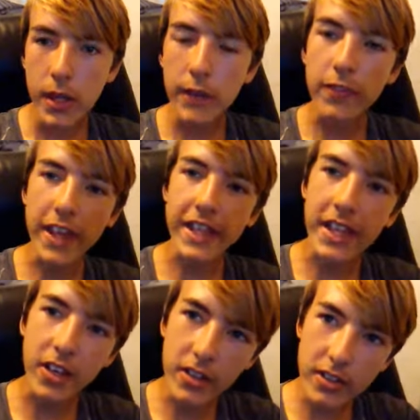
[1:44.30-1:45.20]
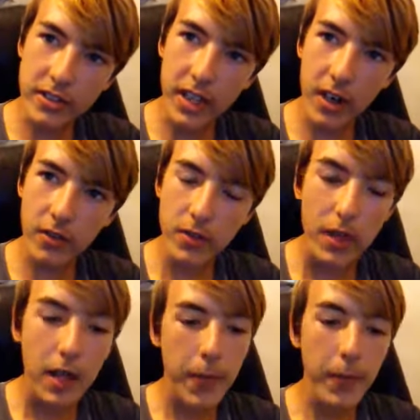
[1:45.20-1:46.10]
if they kill themselves,
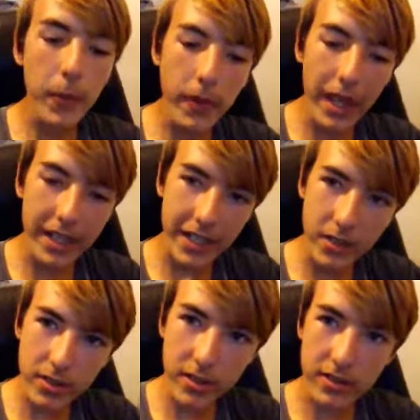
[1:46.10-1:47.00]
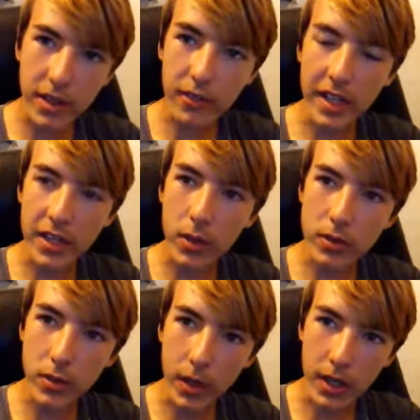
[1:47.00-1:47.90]
people that kill themselves, they go
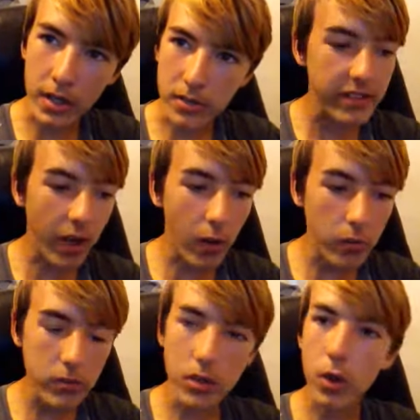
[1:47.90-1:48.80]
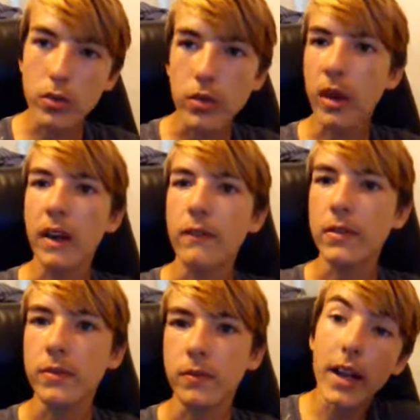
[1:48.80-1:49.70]
to hell. They don't go to heaven.